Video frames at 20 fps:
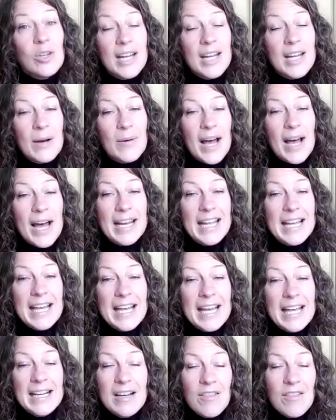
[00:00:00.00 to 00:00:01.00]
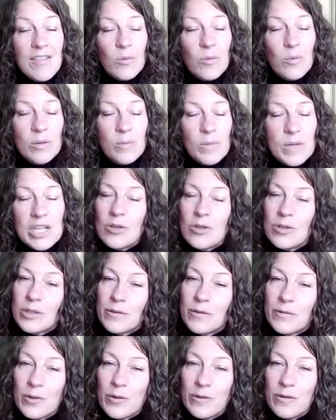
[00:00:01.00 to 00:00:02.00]
are now heading in that would be
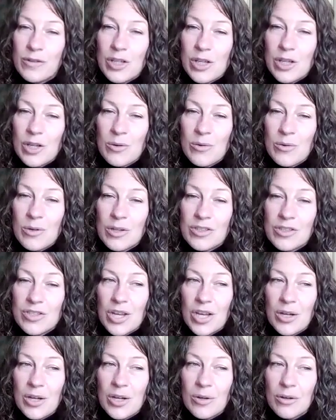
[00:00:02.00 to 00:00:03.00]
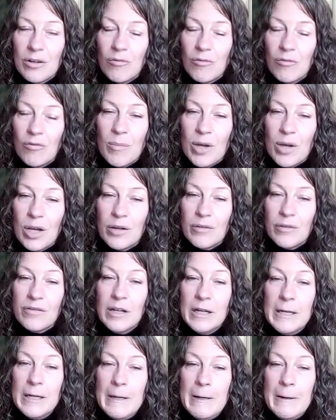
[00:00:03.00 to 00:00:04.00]
useful for you to
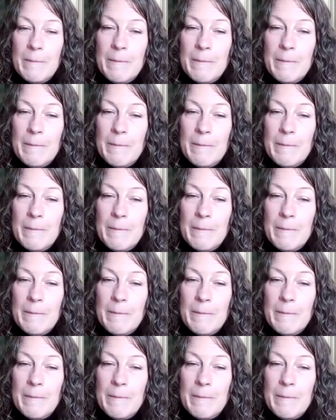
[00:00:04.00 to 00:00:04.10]
remove?